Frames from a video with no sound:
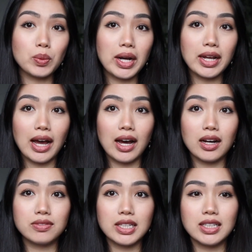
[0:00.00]
one I
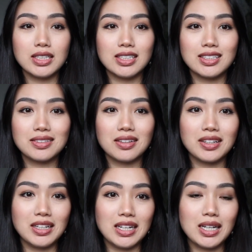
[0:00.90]
have is
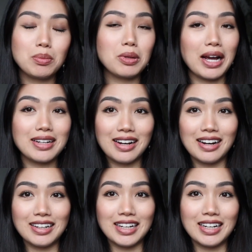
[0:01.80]
Clinique Black
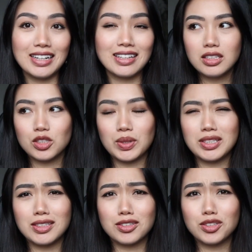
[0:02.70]
Honey. This one
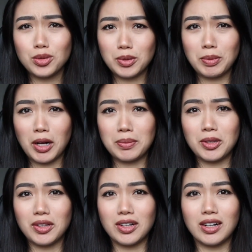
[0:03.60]
is super
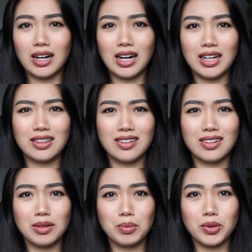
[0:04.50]
popular. I
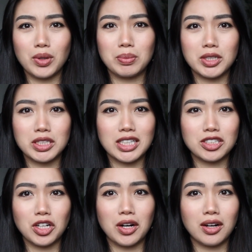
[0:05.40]
think it blew up on
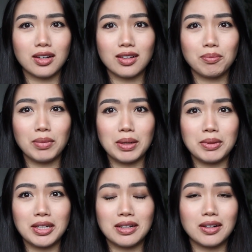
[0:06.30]
TikTok
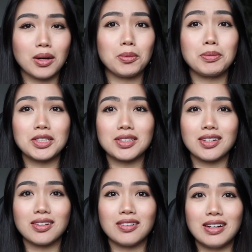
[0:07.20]
maybe a couple months
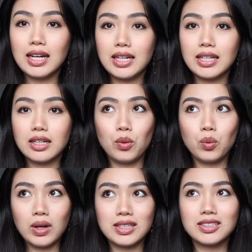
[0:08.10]
ago. I
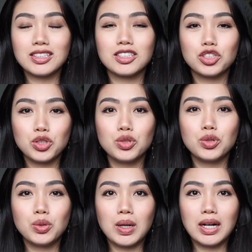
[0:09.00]
went
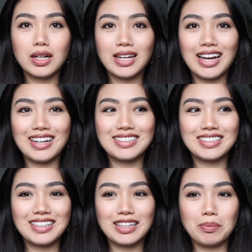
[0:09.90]
to
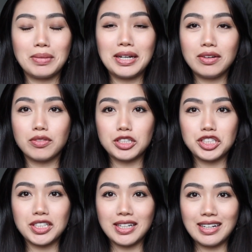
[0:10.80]
get the mini
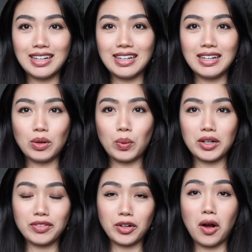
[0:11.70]
version in one
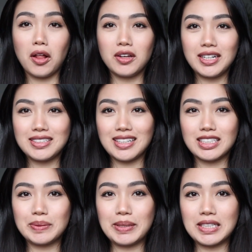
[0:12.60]
of their holiday
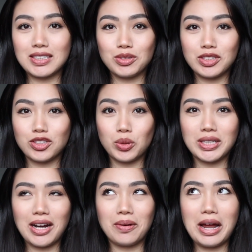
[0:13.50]
sets because it was sold
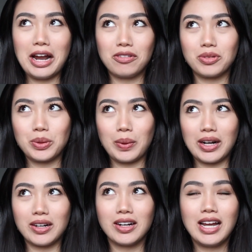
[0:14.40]
out everywhere